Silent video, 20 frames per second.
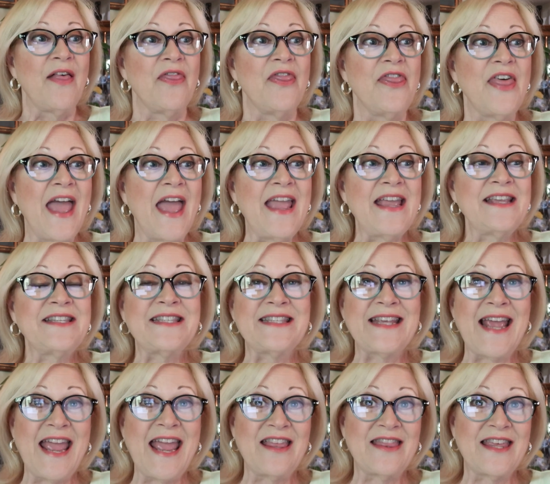They
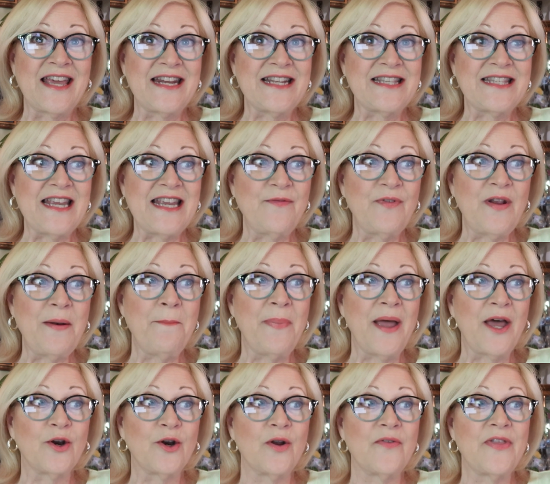say that it's even
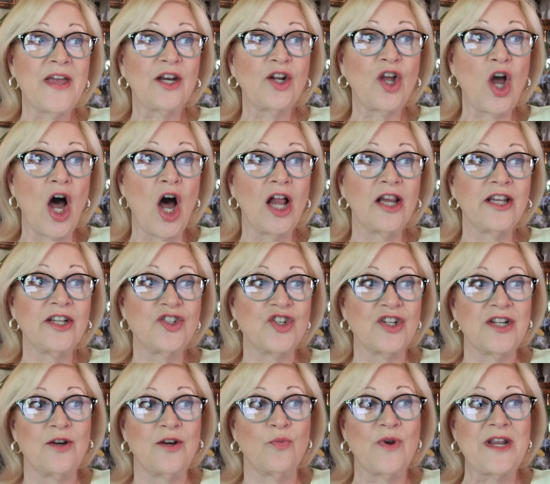better than
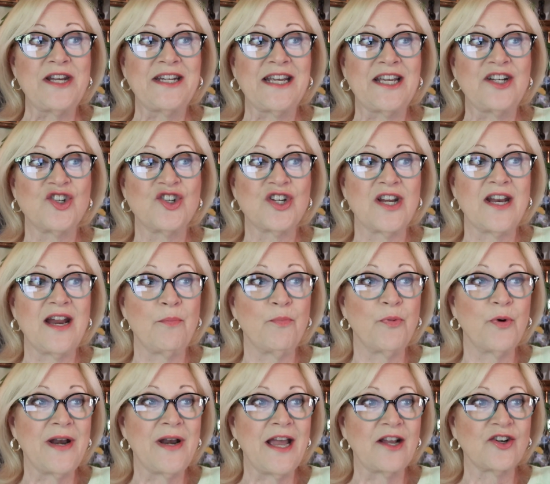collagen retention and
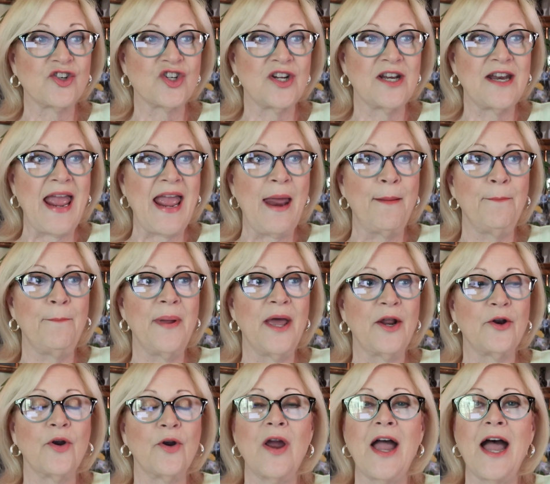production and
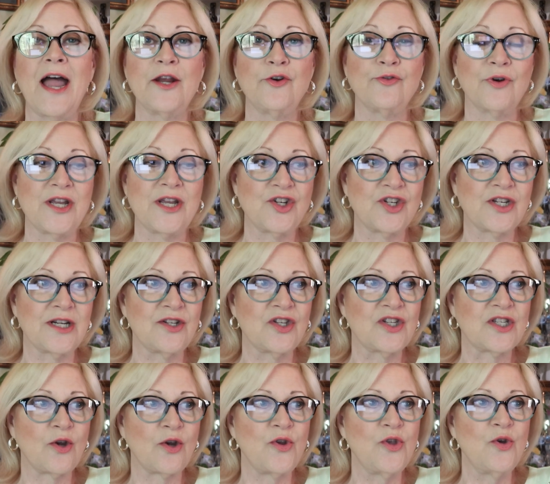better hydration.
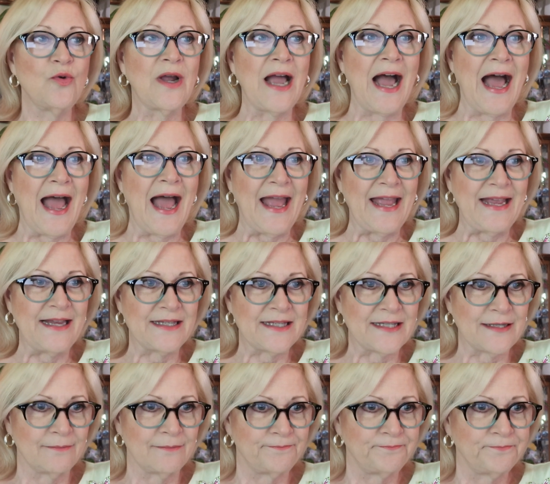So you guys,
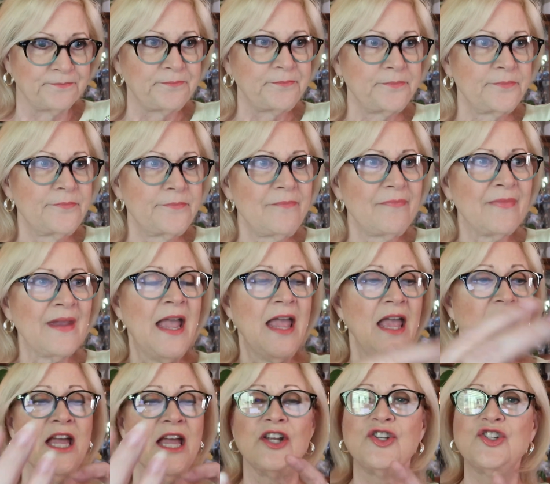
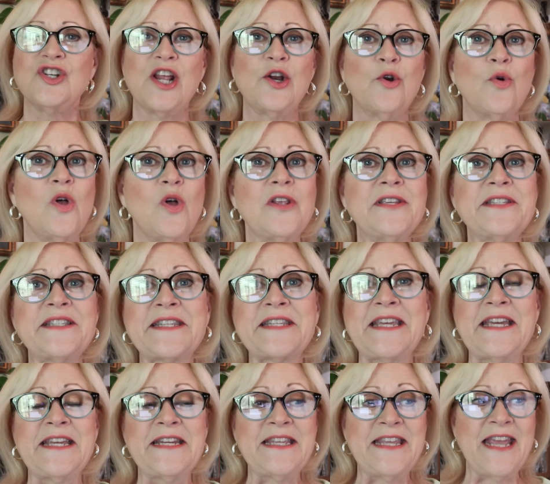General
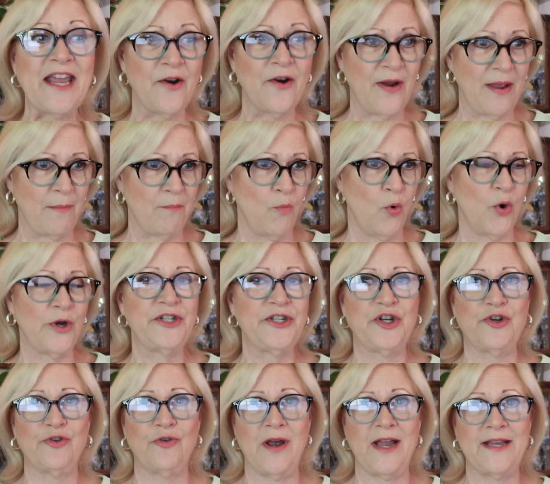Skincare, it
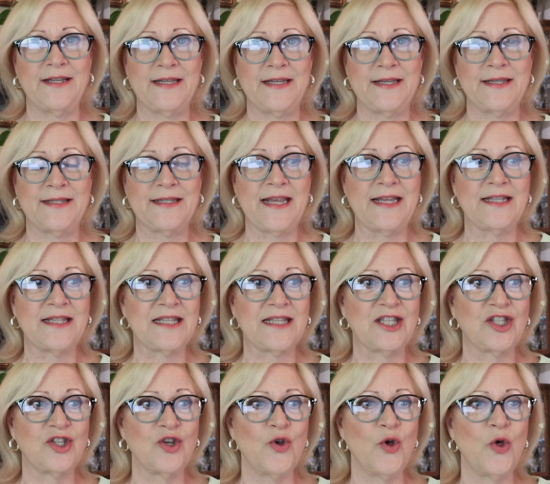moisturizes, it
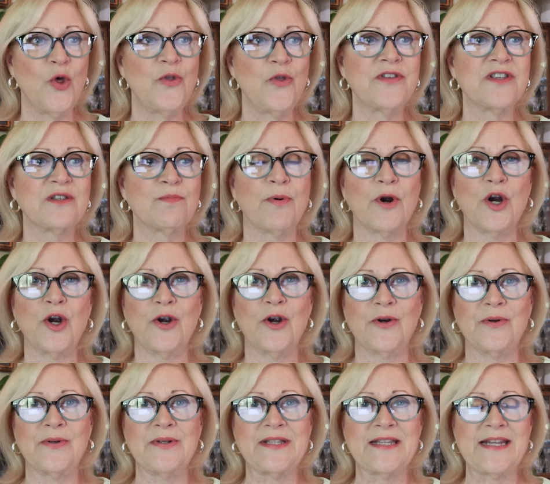soothes
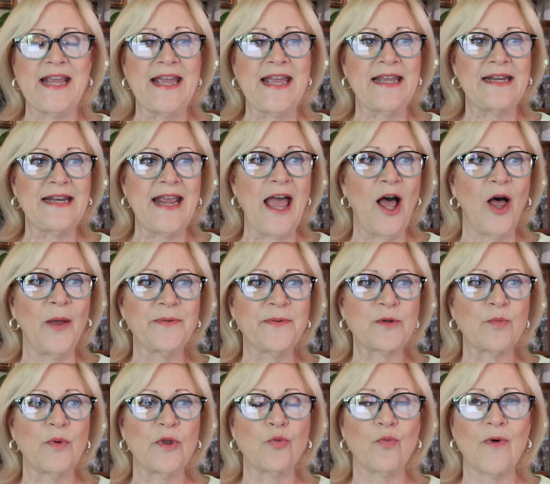burns, it
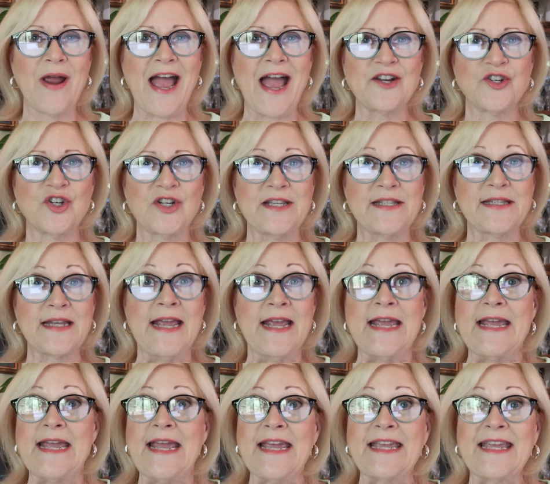helps with rashes,
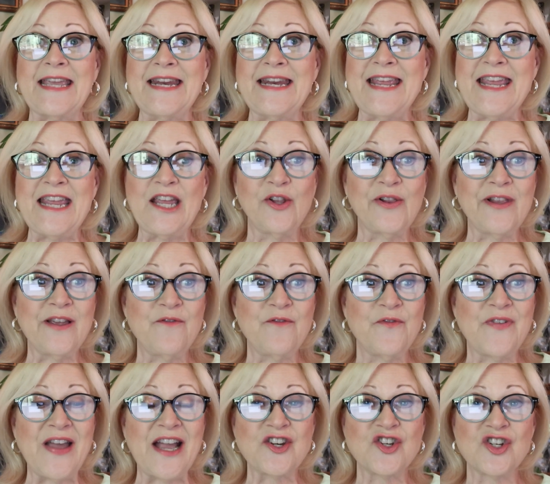it can heal
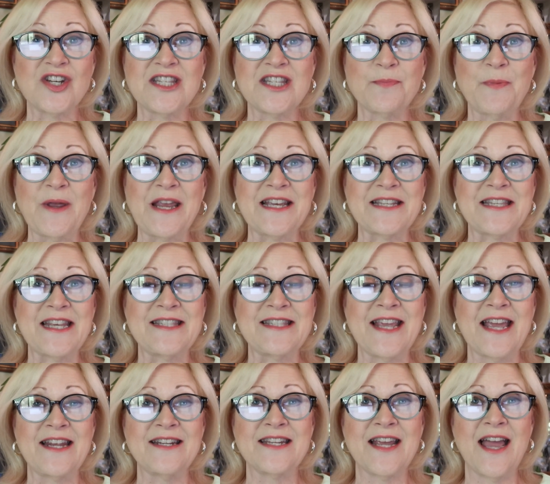infections because it's
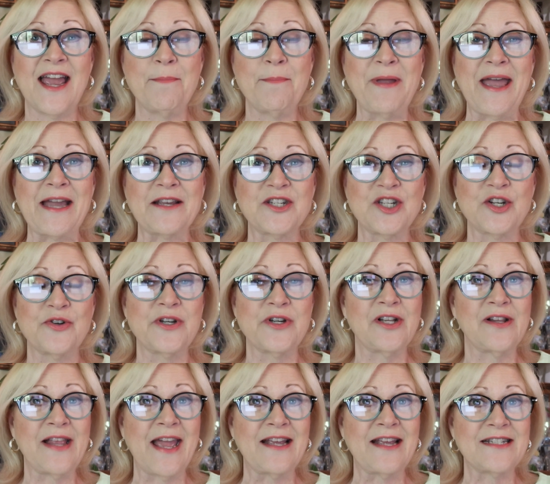
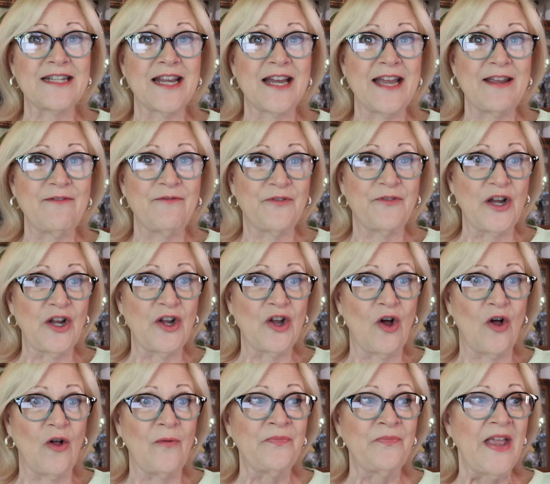antibacterial,
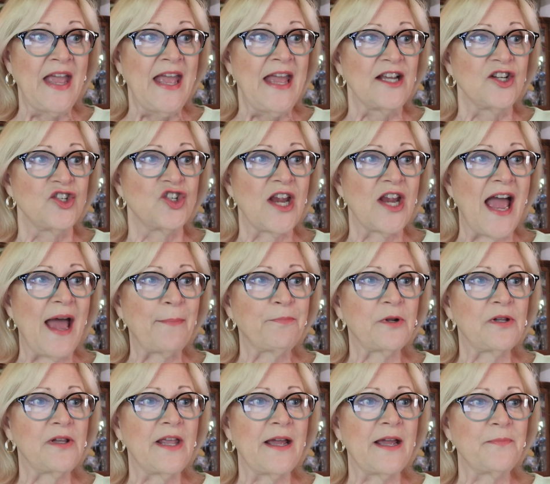antifungal, chapped
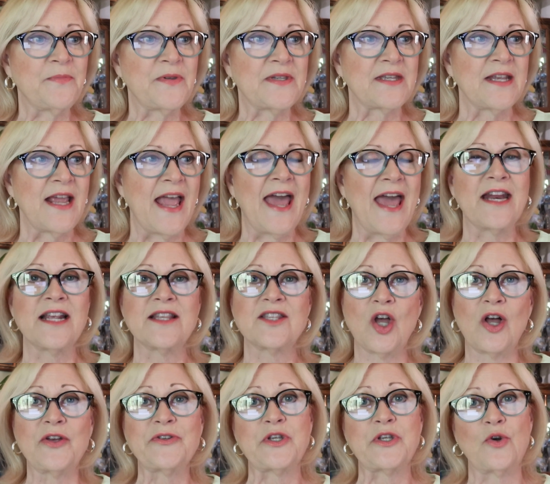lips, and it's
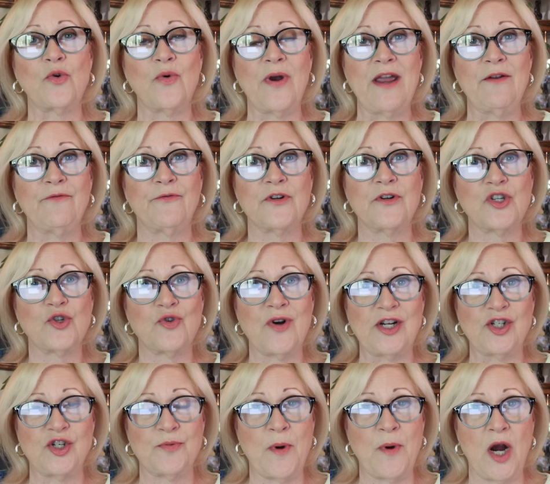also great for
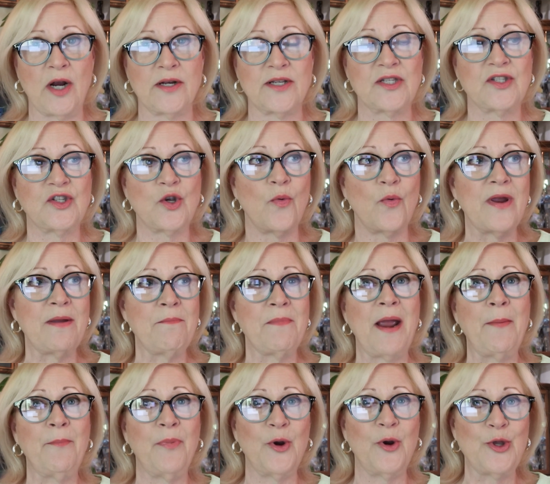stretch marks. So
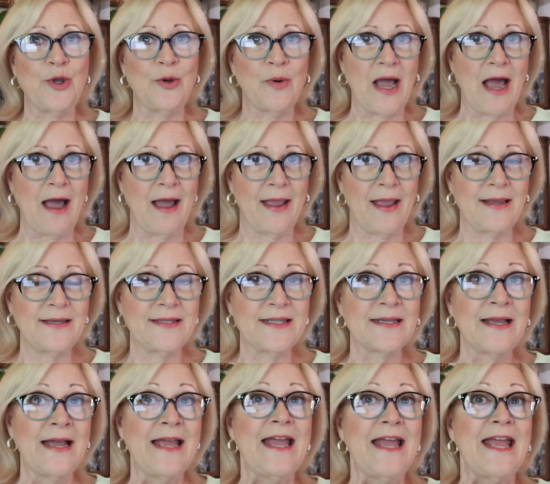remember you guys,
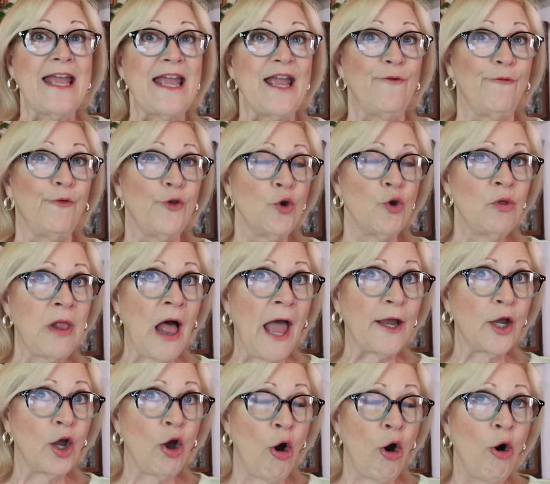if you
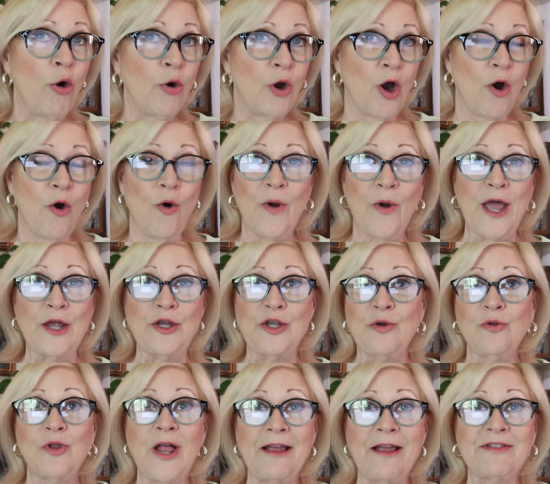like cocoa and
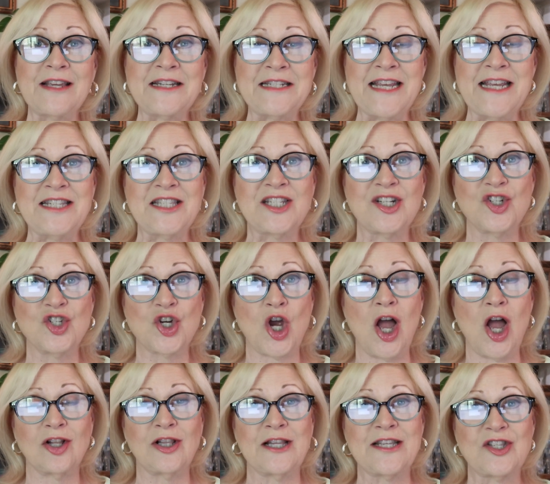you like the taste of
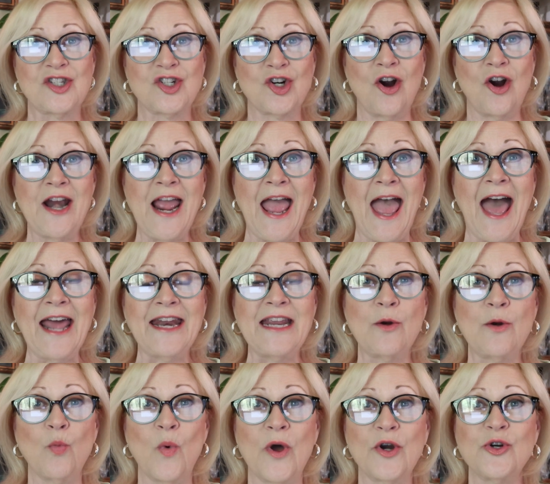chocolate, start
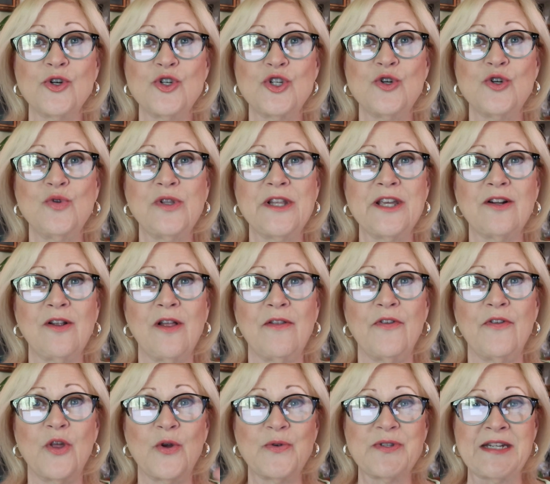adding one or two little
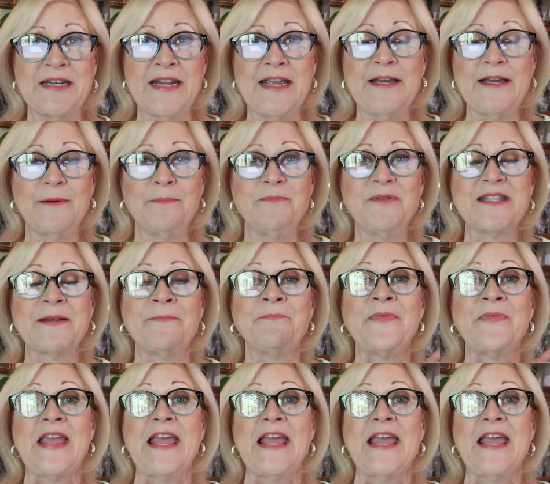of those nibs